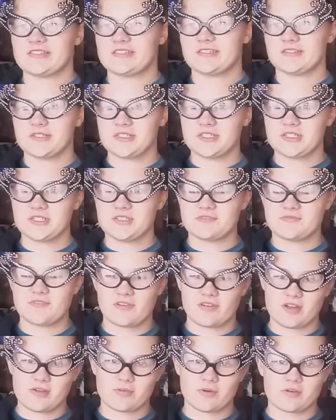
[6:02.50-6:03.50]
so she's
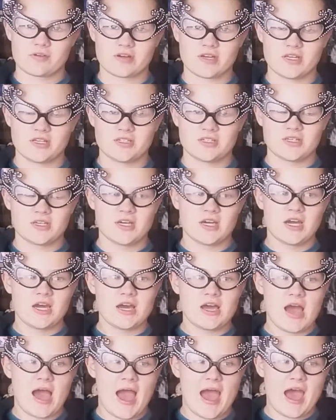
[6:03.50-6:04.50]
very worried
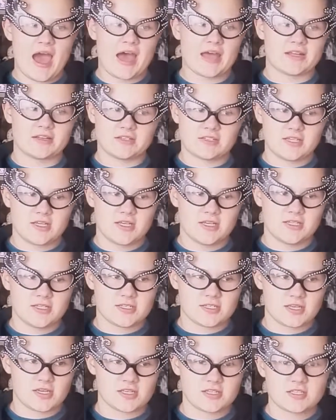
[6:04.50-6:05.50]
and
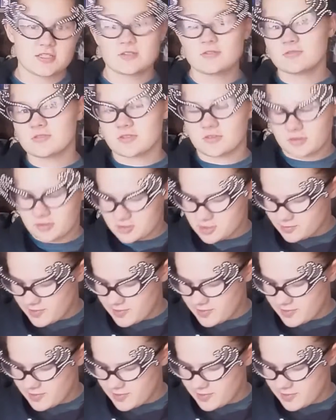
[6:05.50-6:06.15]
decides to also go to